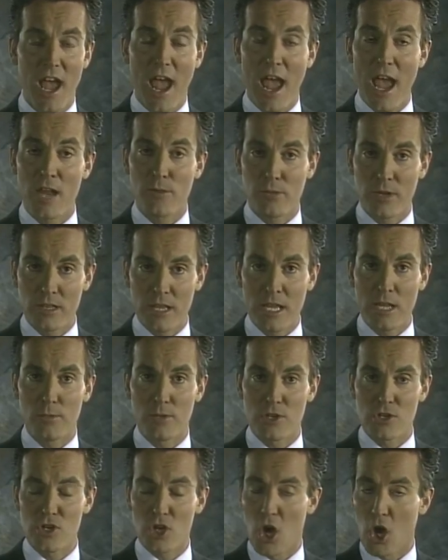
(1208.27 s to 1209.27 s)
and
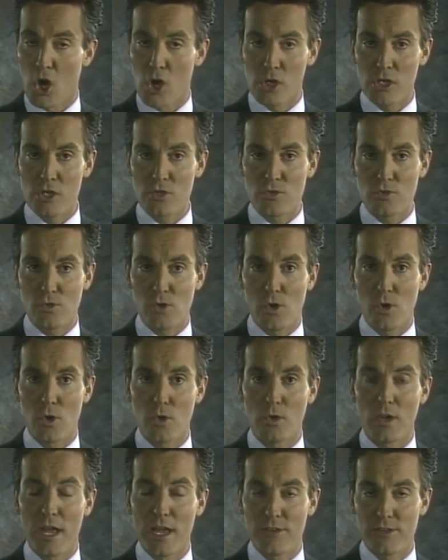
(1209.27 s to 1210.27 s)
relinquish all
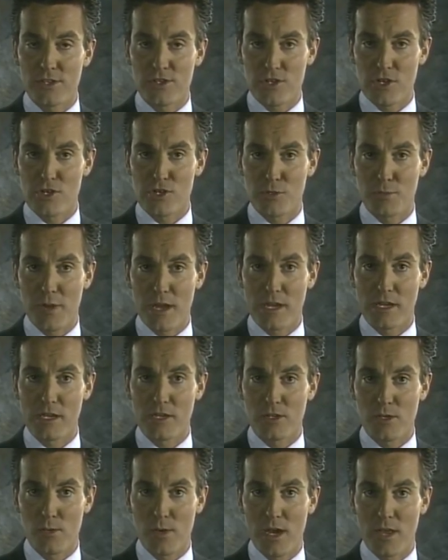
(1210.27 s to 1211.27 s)
control and decision-making
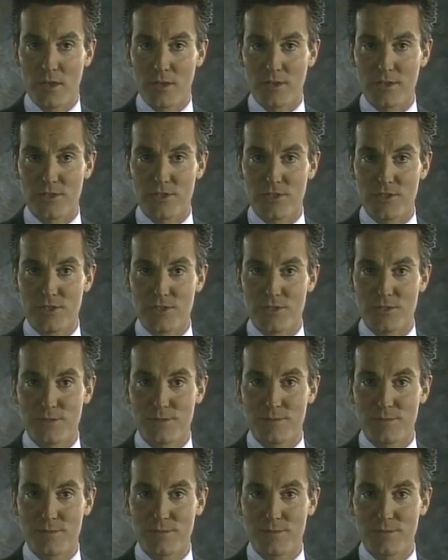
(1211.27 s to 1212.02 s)
to others.